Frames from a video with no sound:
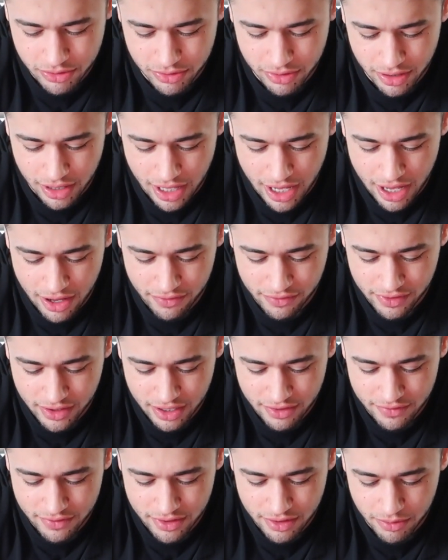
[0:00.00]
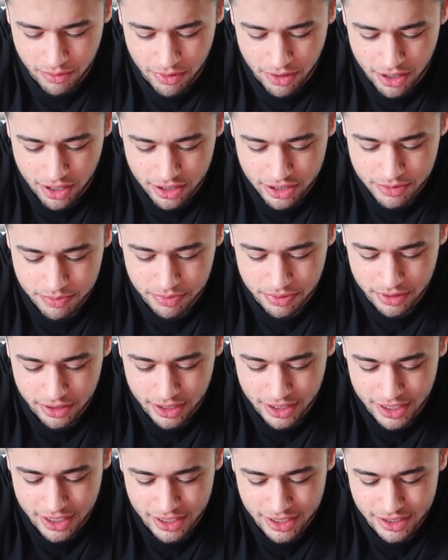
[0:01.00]
you a laugh, give it a watch,
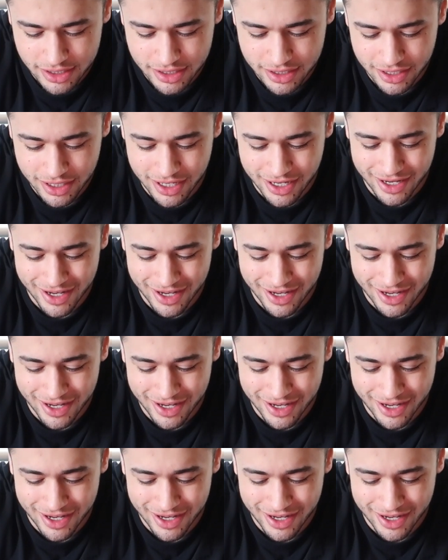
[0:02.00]
please.